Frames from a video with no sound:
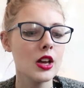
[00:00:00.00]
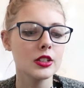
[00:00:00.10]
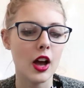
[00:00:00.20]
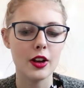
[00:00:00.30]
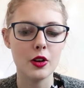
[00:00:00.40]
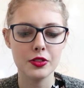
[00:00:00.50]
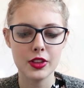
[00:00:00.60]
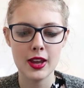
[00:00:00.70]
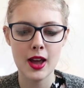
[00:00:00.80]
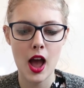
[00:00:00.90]
so I got
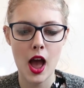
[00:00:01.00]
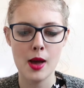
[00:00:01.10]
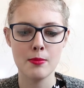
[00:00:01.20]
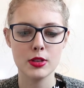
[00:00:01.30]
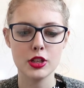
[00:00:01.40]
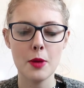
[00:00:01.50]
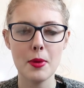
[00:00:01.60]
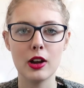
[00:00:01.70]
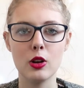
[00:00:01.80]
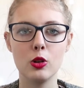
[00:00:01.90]
the um, Soap
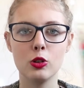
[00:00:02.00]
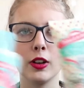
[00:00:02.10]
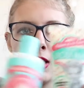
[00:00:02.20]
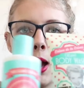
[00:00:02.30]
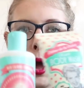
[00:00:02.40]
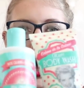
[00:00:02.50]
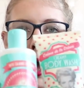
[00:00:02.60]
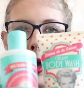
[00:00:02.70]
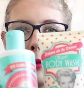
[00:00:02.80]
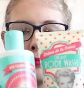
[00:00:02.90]
and Glory
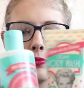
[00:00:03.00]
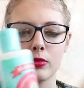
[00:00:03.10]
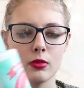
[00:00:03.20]
um,